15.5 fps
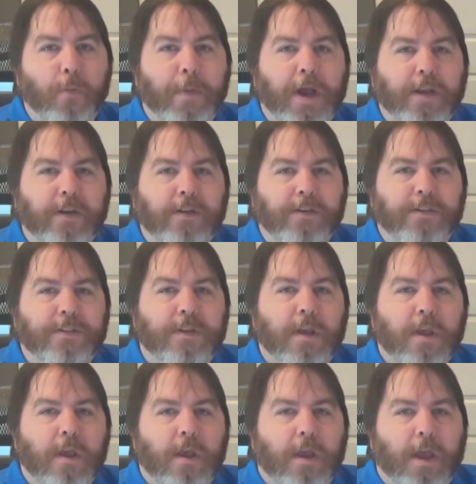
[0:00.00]
buttons
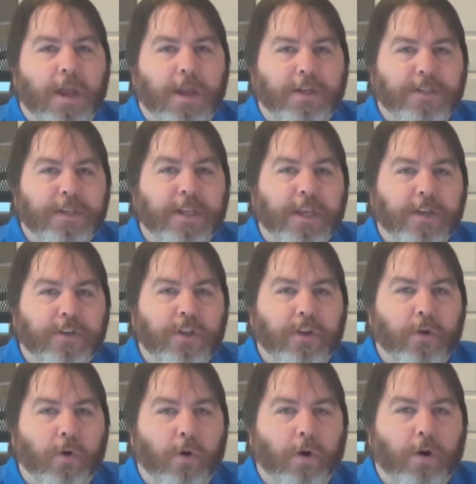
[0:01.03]
to get to
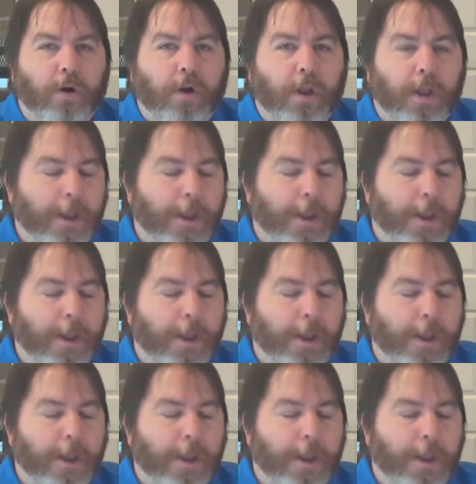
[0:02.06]
your